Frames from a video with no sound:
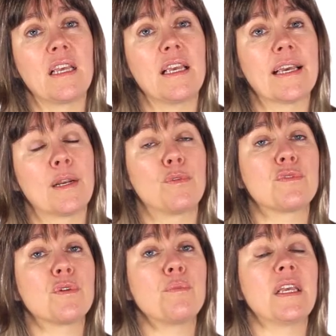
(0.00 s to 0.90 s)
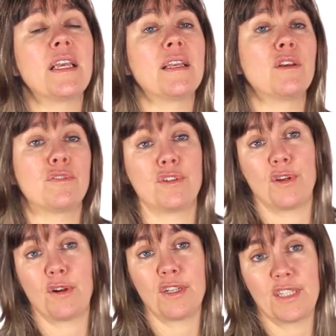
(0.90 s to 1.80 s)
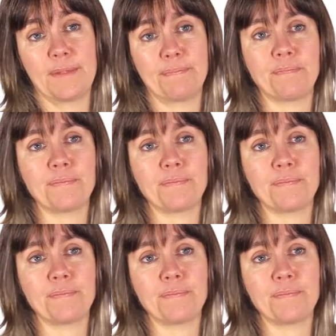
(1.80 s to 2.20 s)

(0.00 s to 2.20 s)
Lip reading: It can also be your physiology.